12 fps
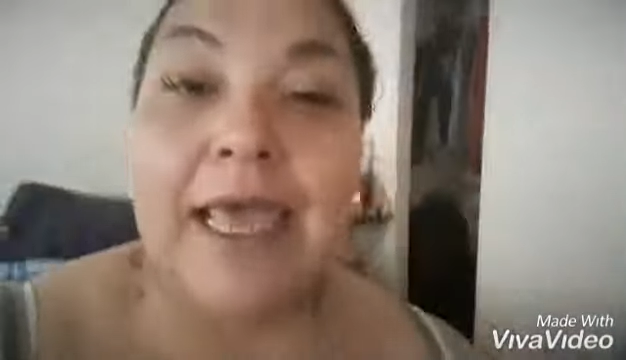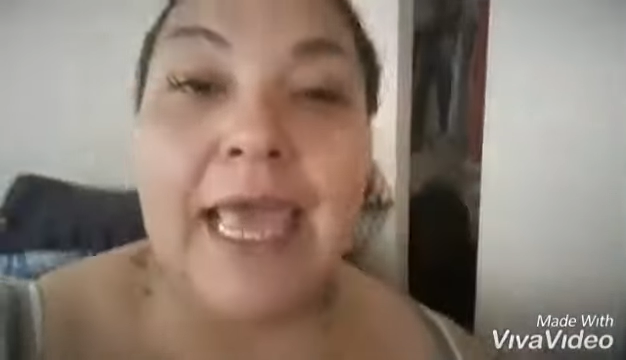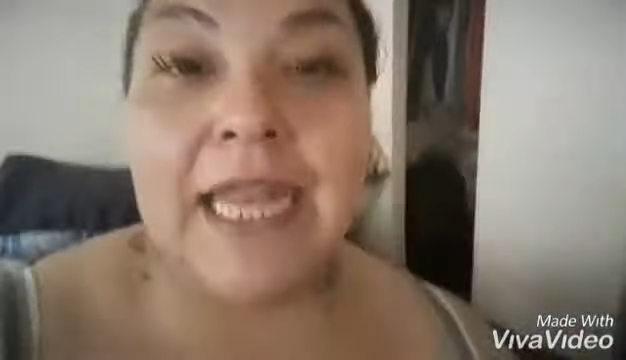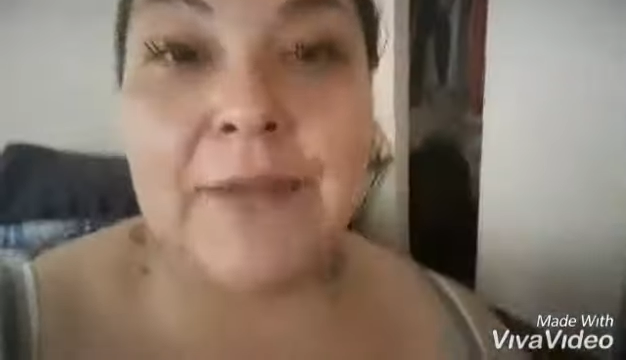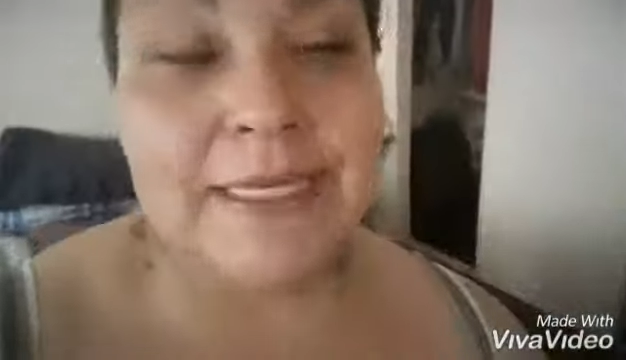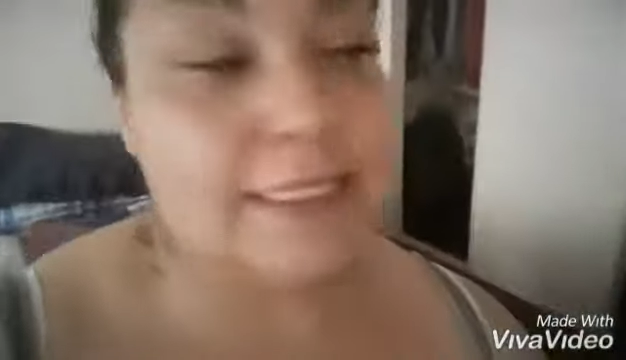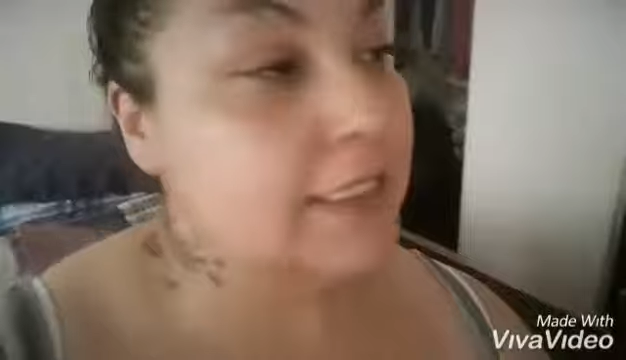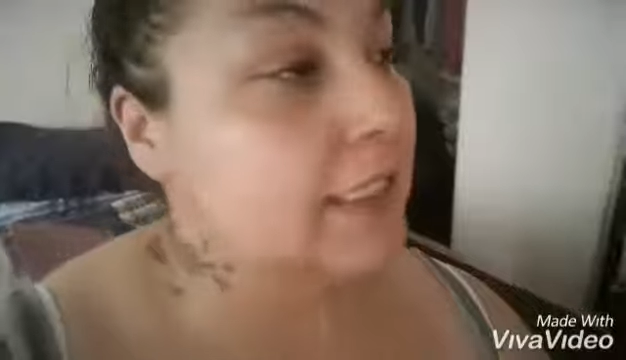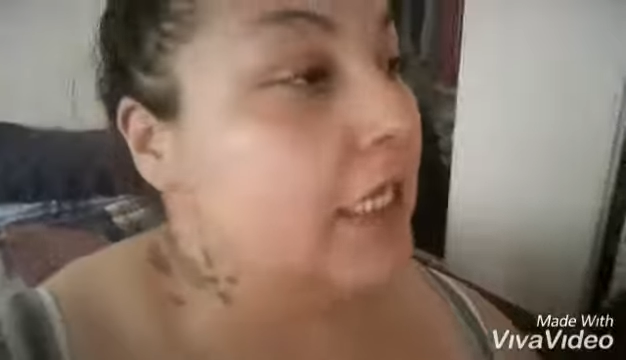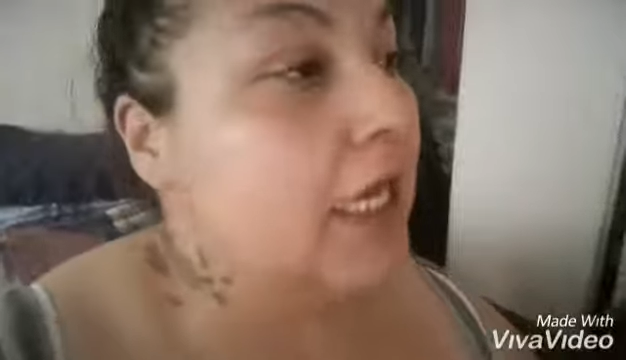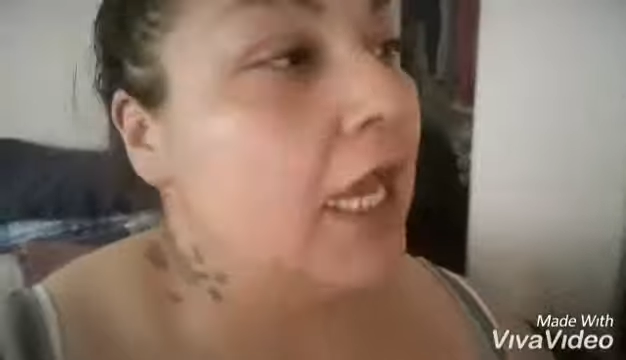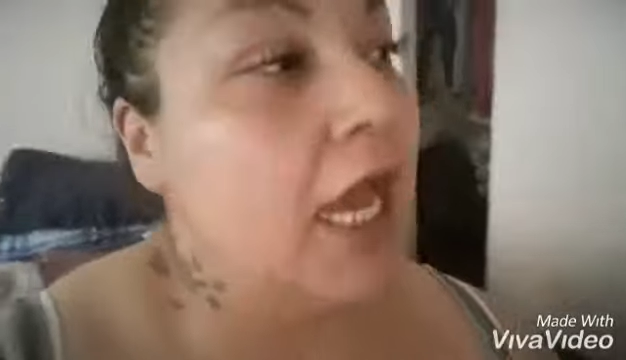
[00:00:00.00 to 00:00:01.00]
Anyways,
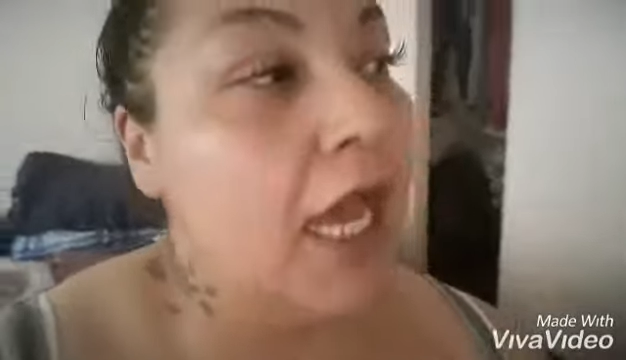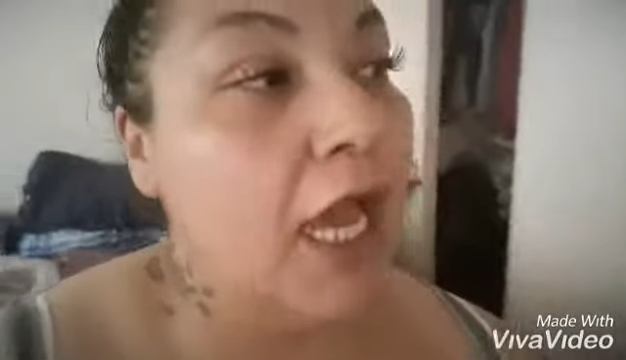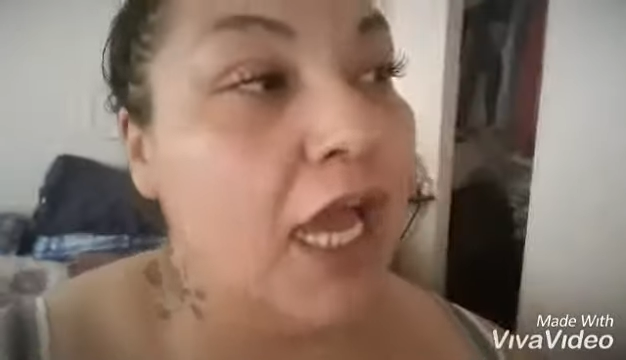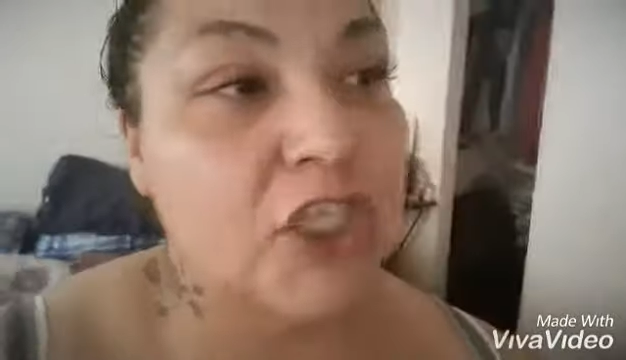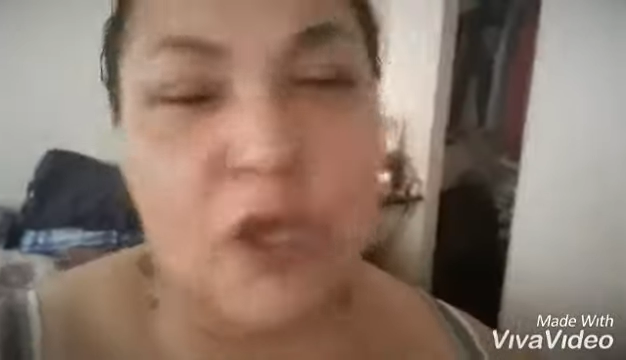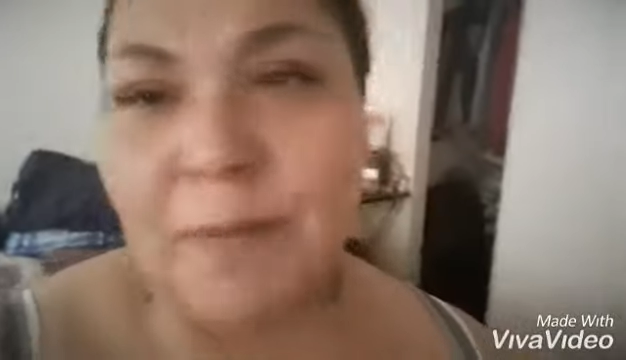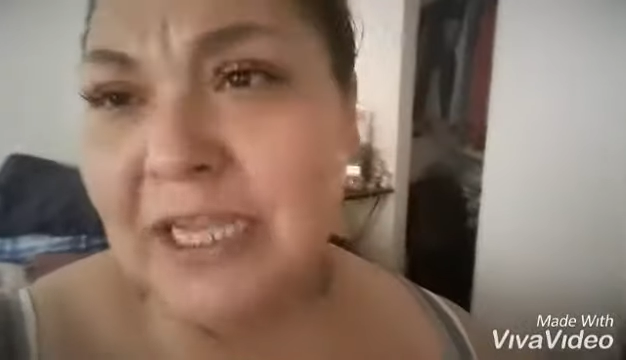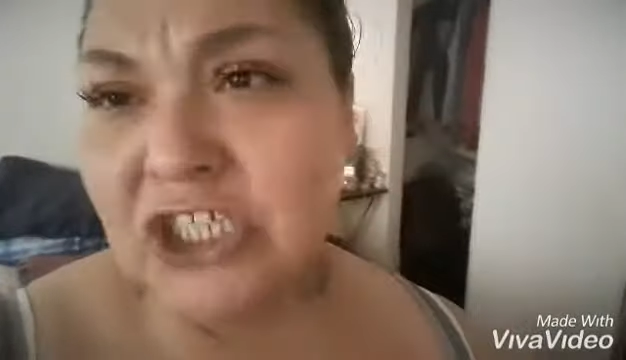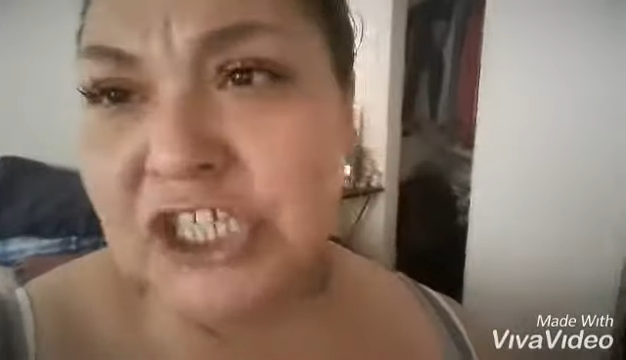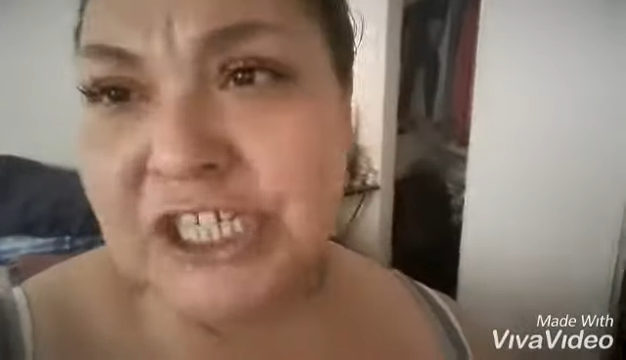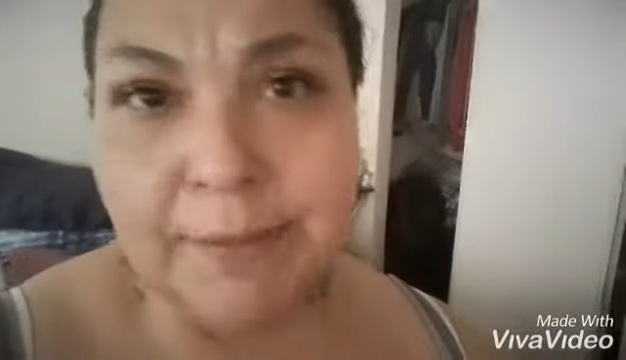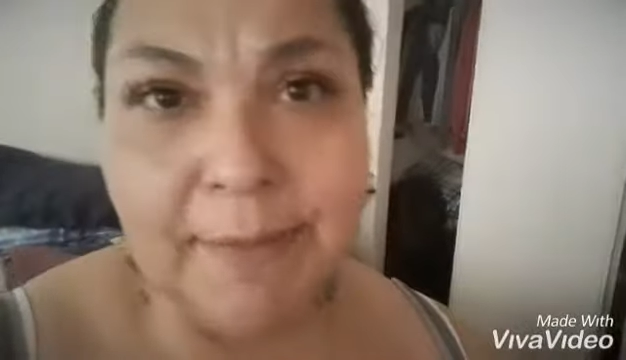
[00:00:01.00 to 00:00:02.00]
so I'm
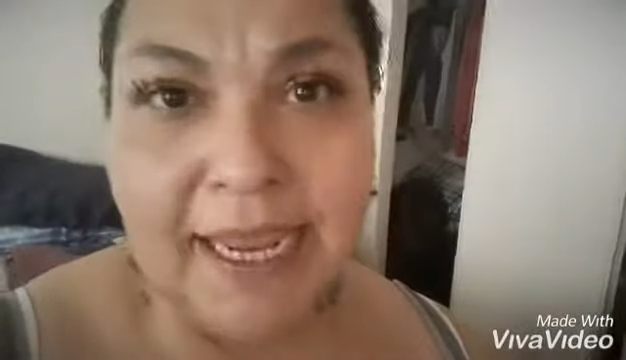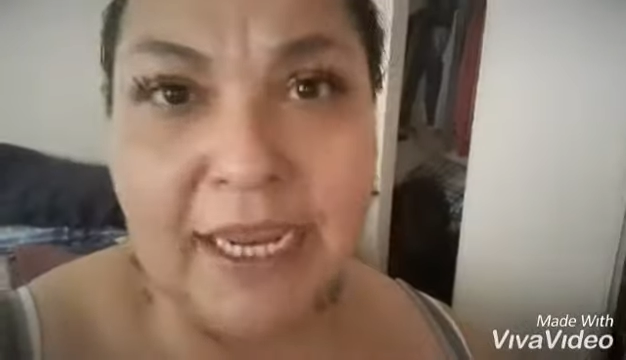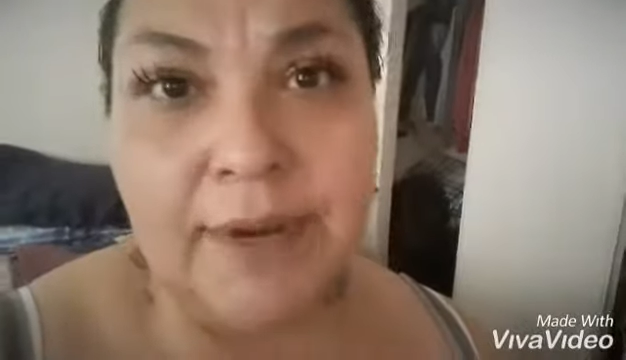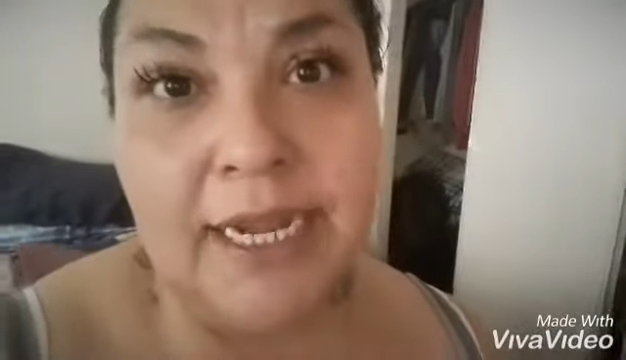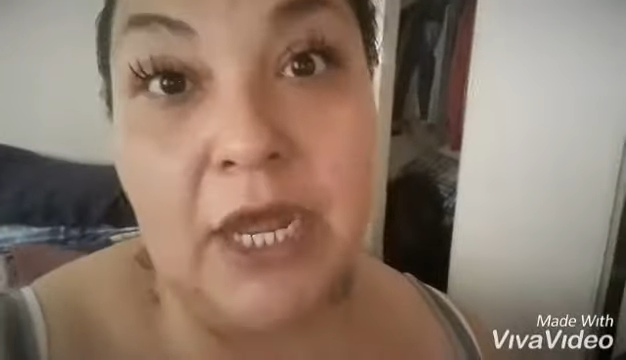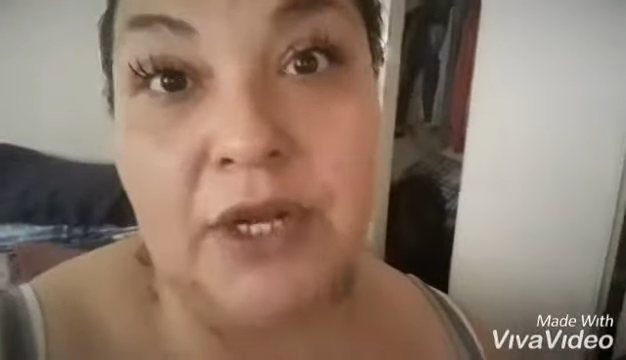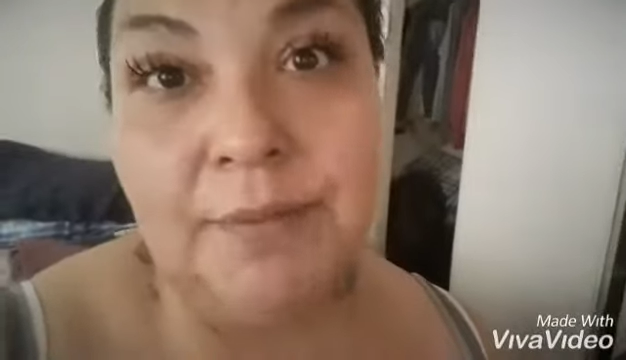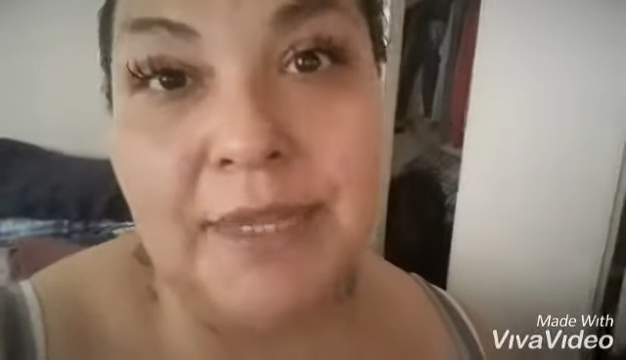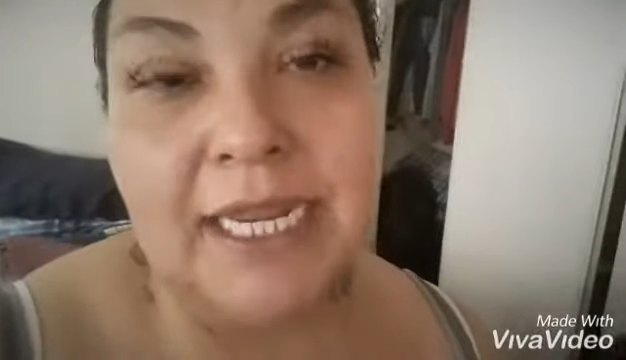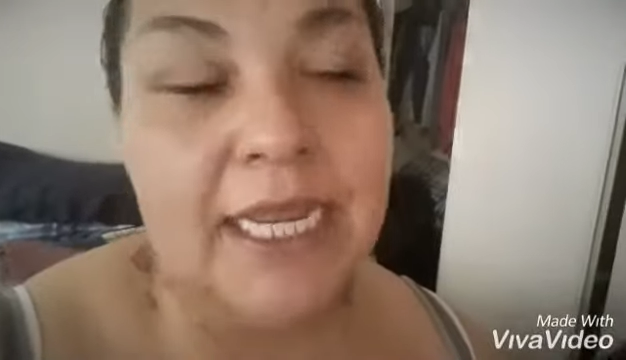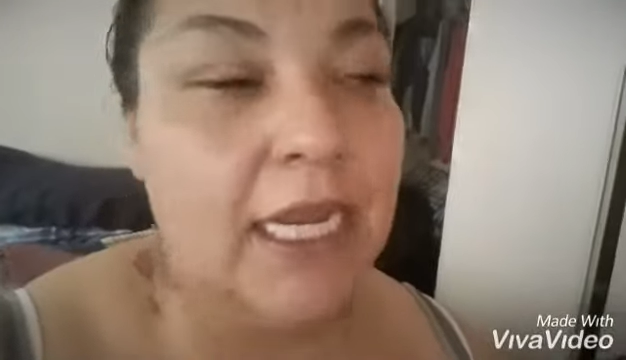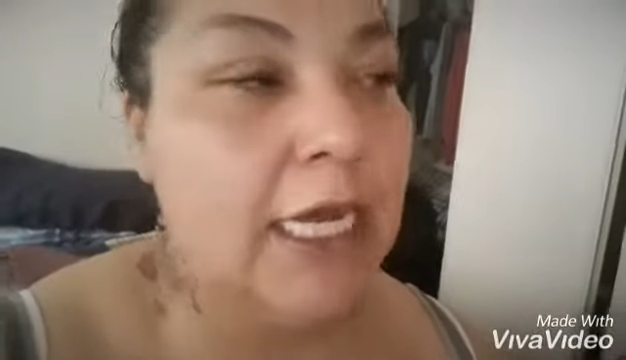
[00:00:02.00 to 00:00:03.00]
actually gonna make it right now in a
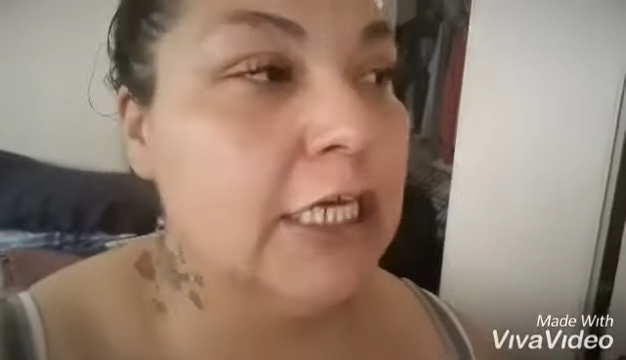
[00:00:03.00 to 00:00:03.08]
minute.